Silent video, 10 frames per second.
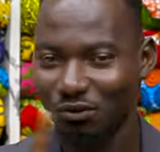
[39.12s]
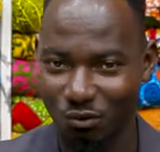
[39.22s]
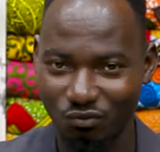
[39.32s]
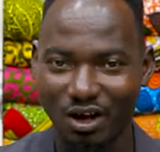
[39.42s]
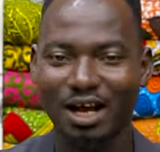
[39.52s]

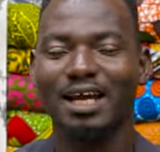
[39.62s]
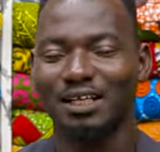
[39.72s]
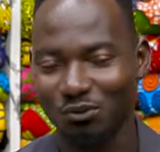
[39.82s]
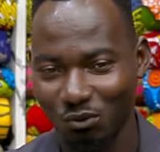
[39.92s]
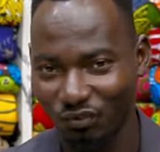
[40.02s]
over
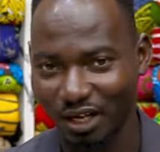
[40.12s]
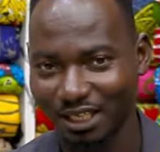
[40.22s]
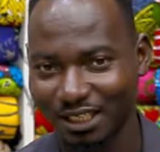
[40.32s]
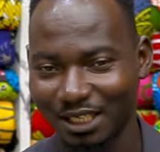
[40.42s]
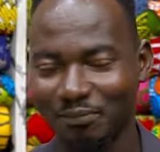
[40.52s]
and over
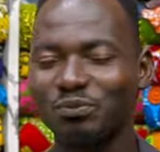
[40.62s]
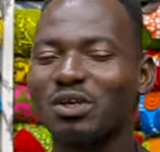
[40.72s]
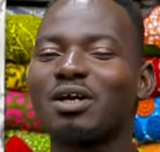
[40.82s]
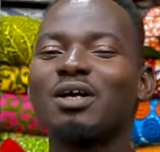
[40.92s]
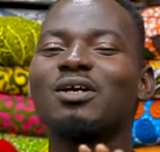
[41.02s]
again.
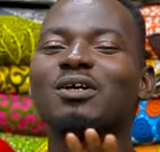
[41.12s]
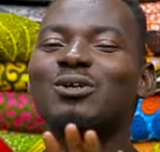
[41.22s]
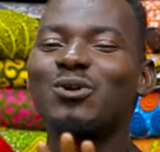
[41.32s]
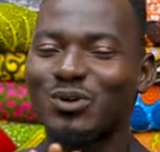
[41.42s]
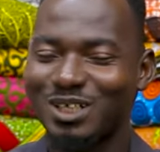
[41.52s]

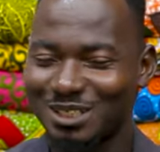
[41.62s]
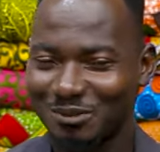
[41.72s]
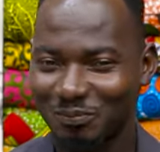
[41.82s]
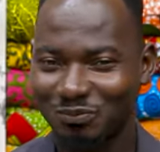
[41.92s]
Look,